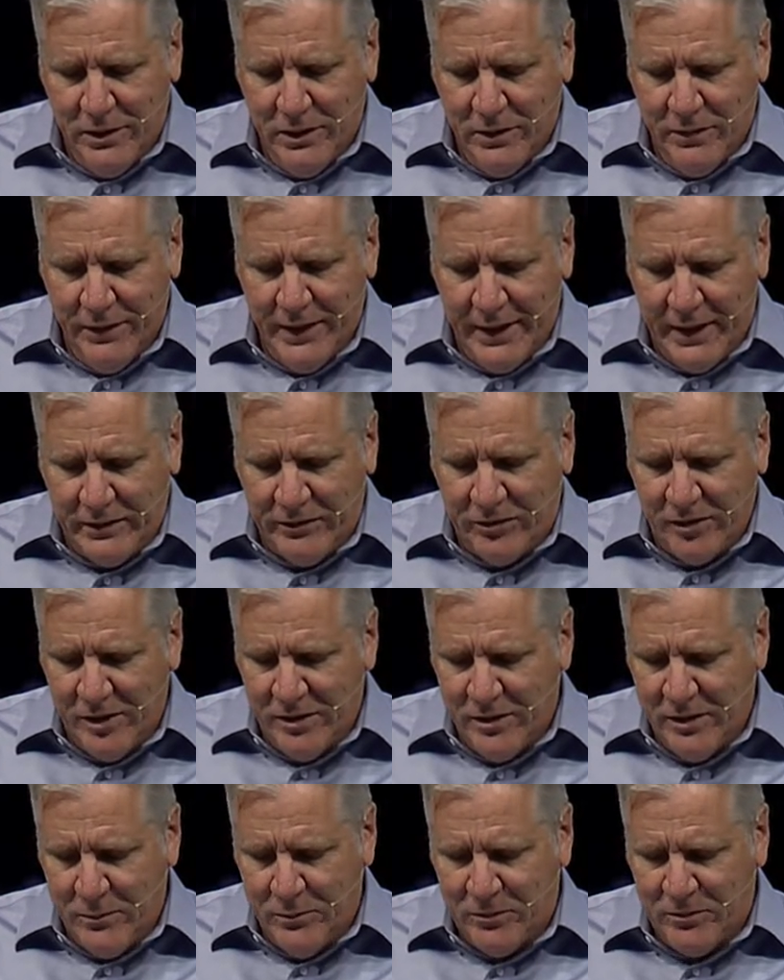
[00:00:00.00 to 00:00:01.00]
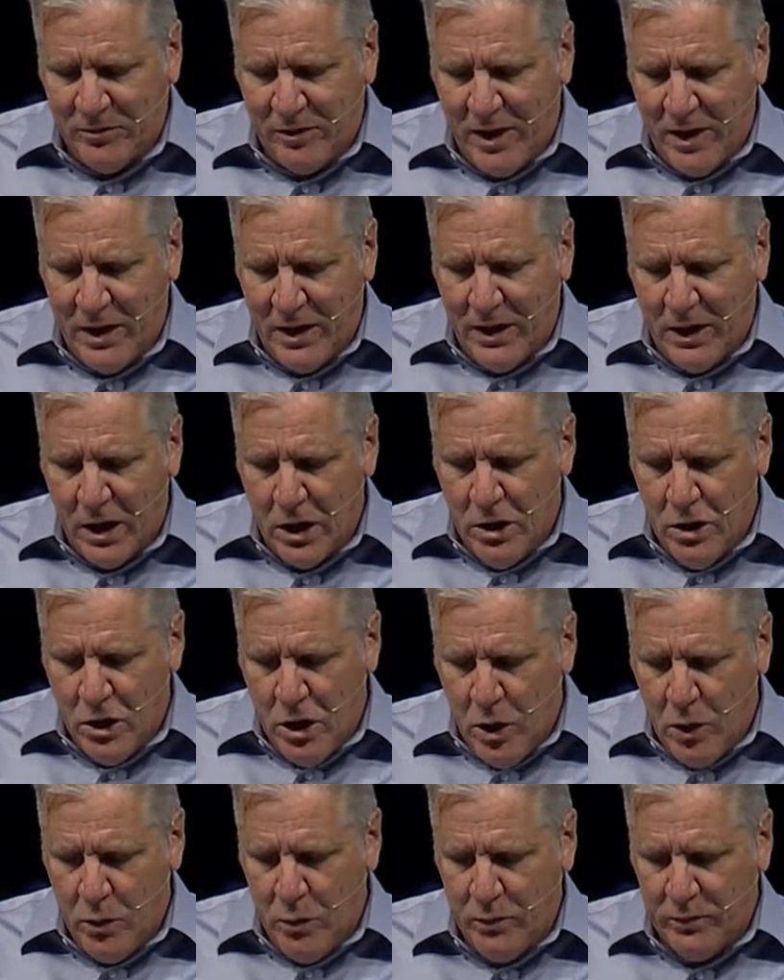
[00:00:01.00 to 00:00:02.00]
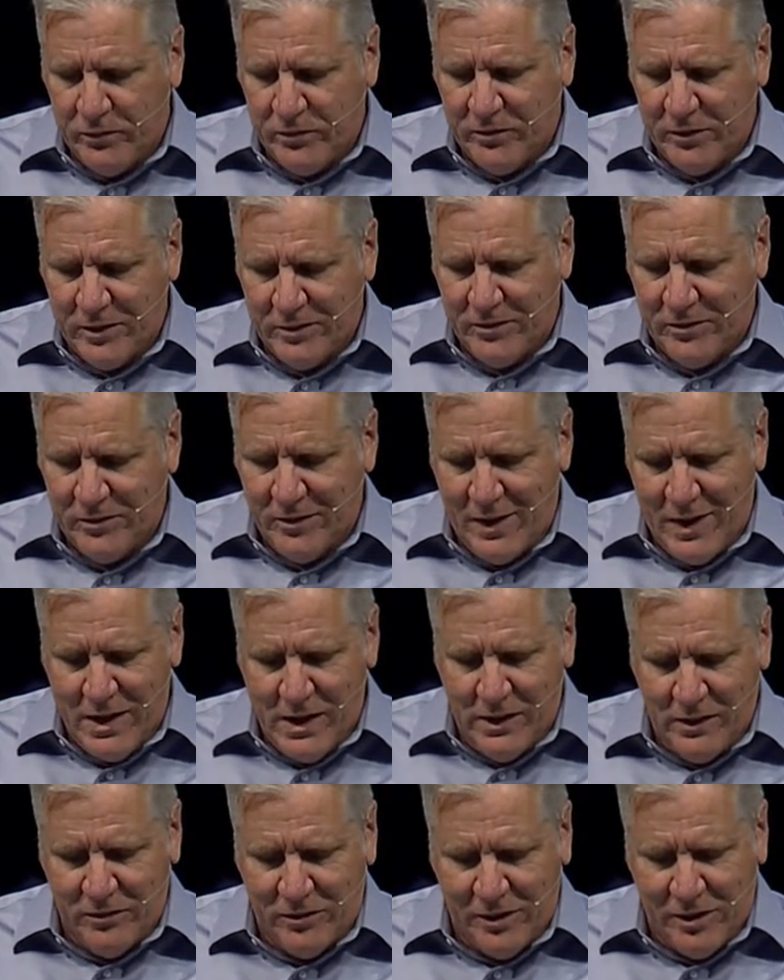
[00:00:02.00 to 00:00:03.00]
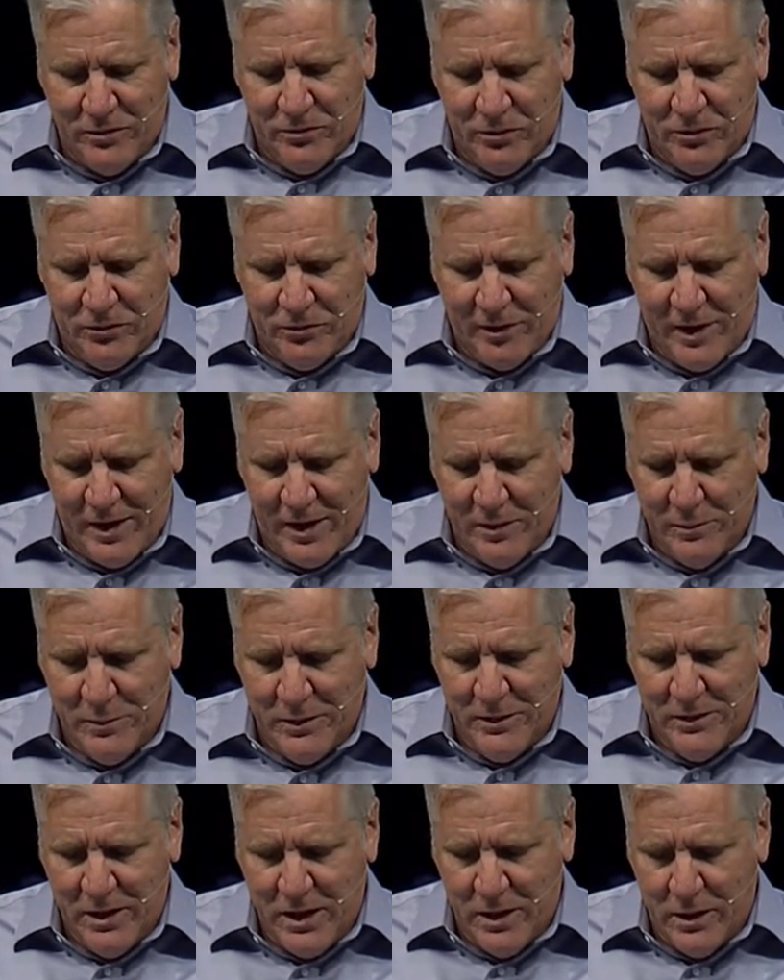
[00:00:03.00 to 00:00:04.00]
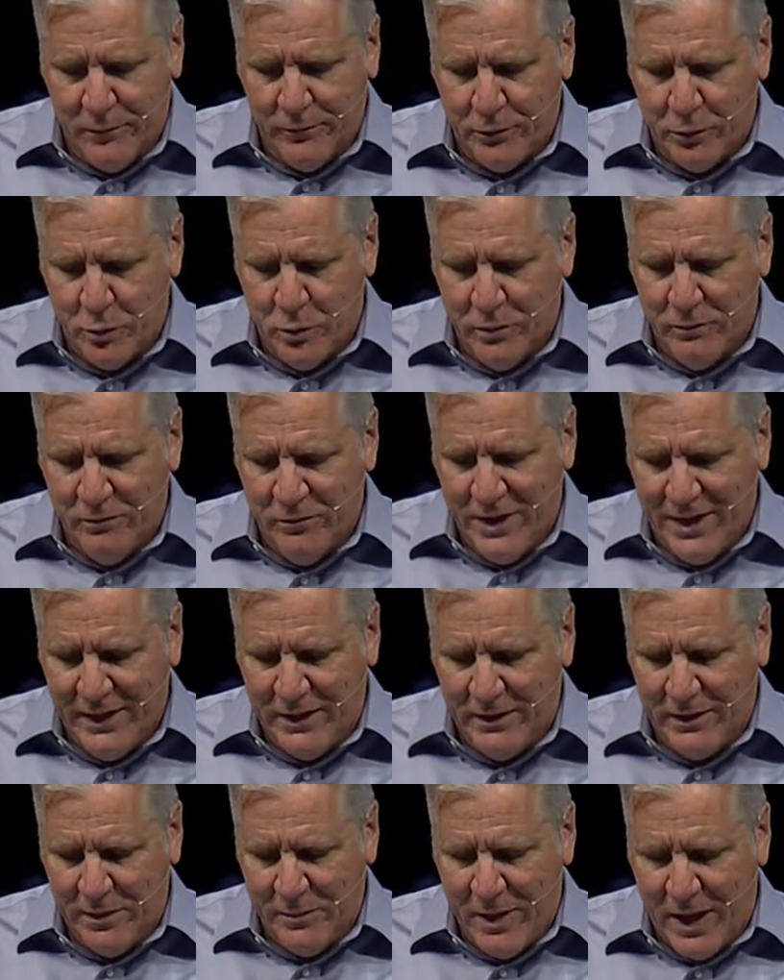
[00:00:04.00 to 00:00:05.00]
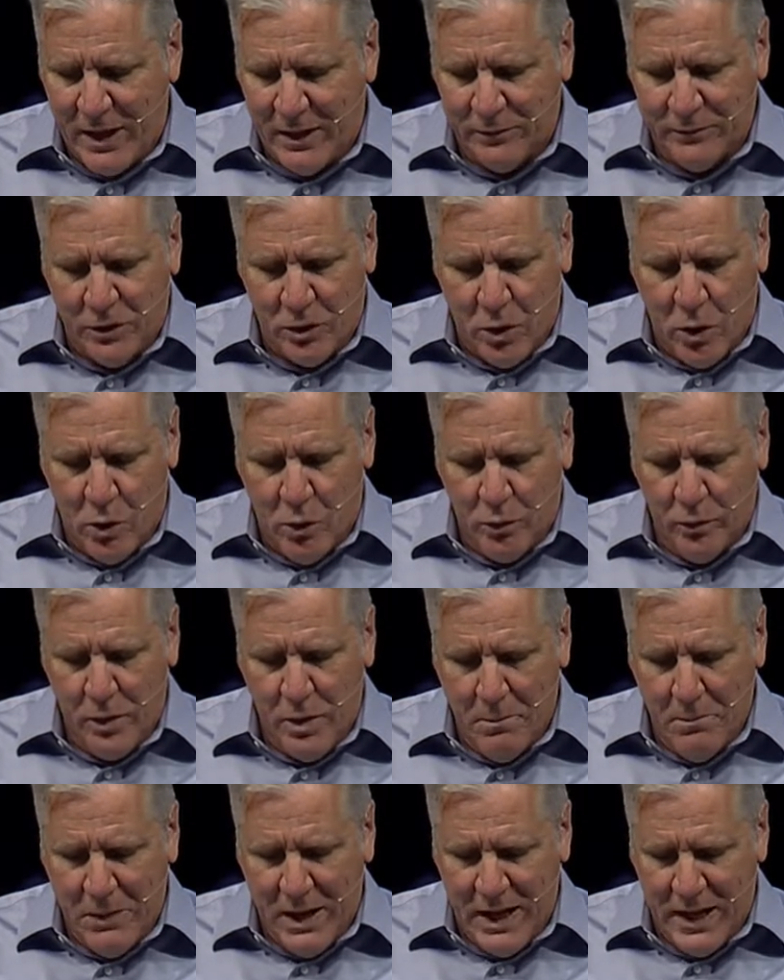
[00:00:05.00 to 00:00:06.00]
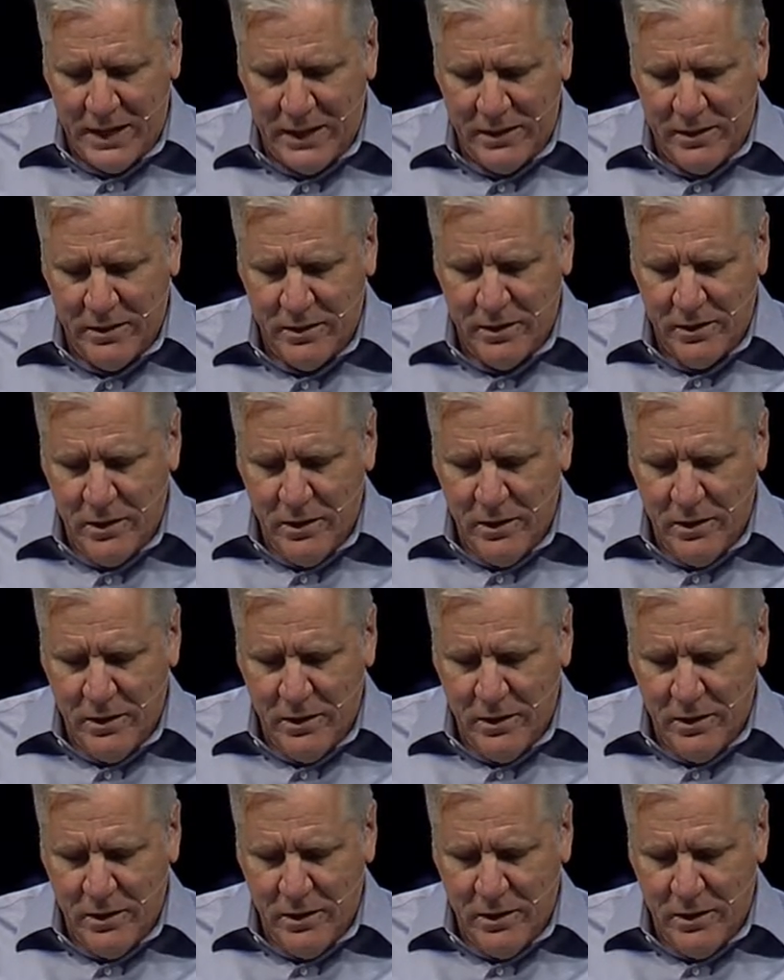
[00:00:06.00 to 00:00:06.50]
Then I sent him saying, no such things as you say have been done, for you inventing them out of your own mind.